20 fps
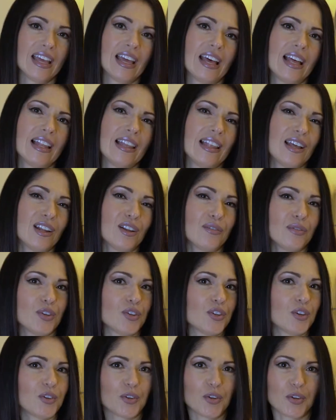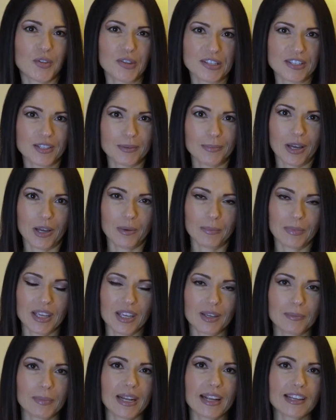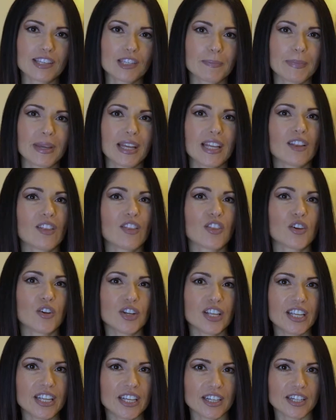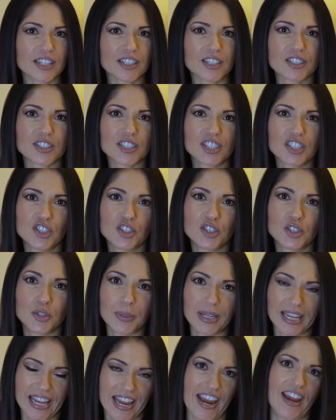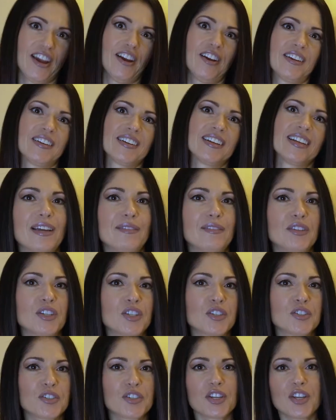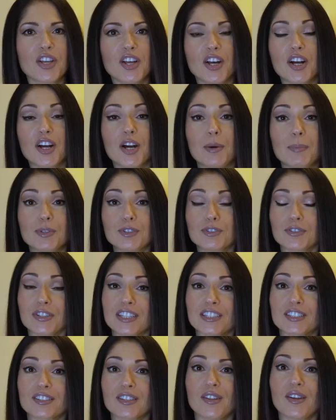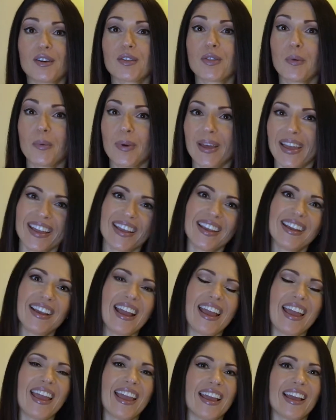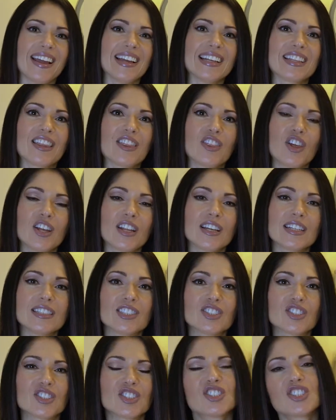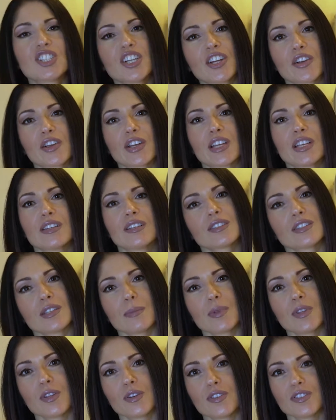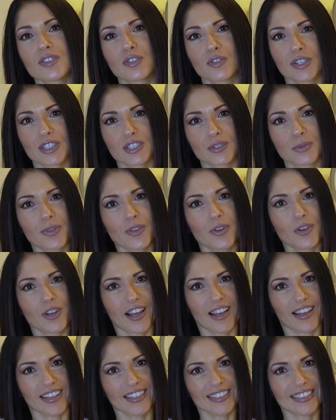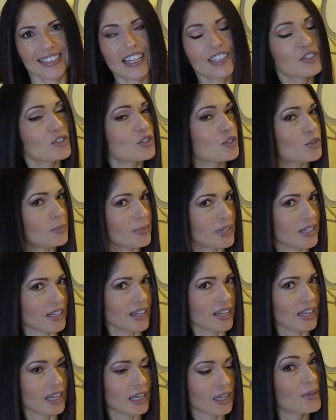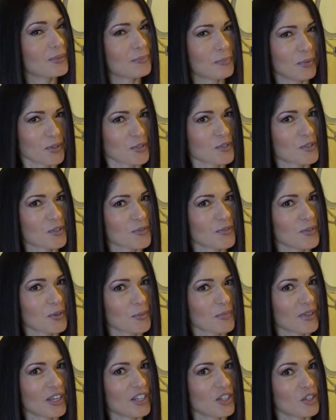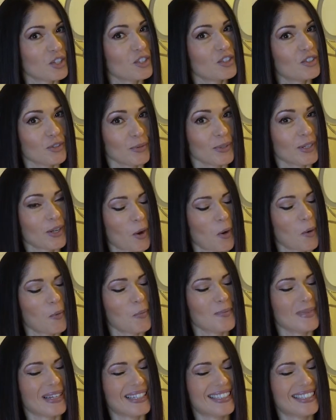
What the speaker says: A lot of you don't know this about me, but I spent 30 years doing hair. I've learned a couple tricks along the way and thought I'd start sharing some of those tricks with you guys. Not too many, but most of them that you could do at home.